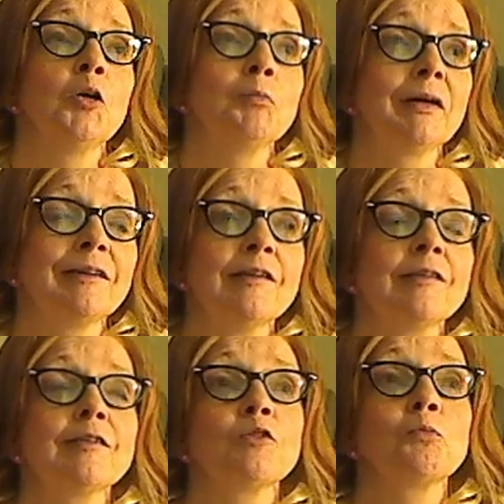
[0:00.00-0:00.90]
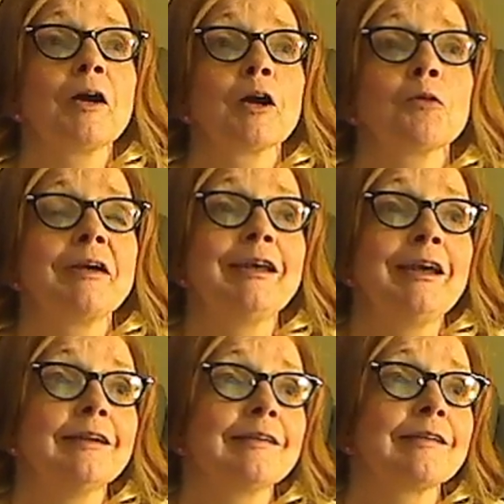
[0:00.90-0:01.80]
but this is where we
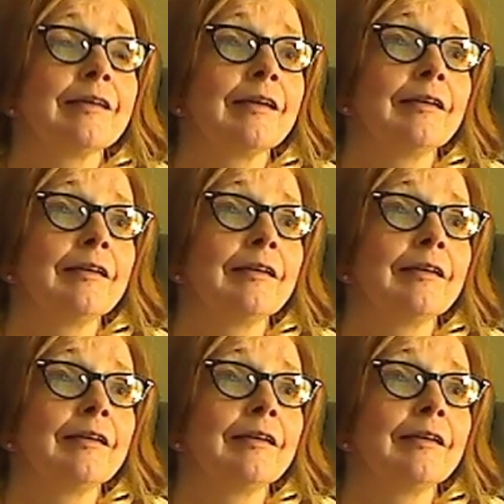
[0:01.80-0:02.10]
get